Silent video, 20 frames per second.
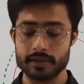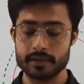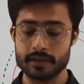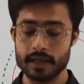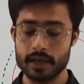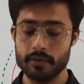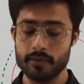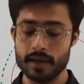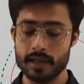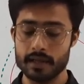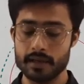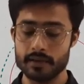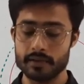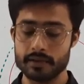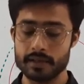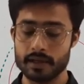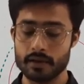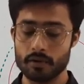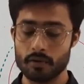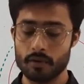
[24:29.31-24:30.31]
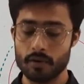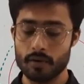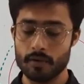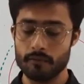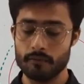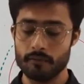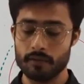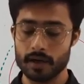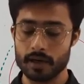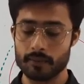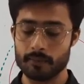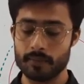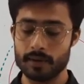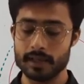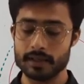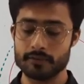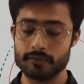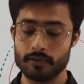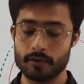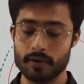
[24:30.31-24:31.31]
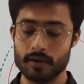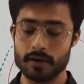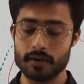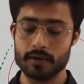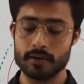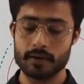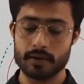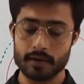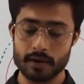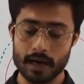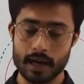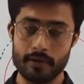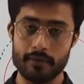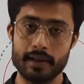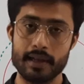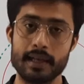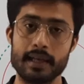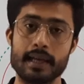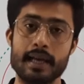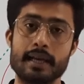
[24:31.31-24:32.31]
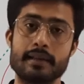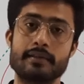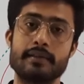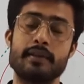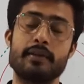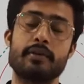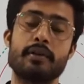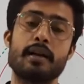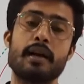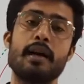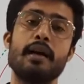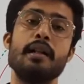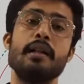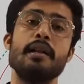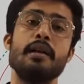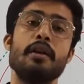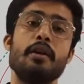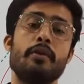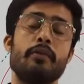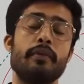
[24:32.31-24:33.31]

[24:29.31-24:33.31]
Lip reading: Save energy at home, workplace, for traveling, etc.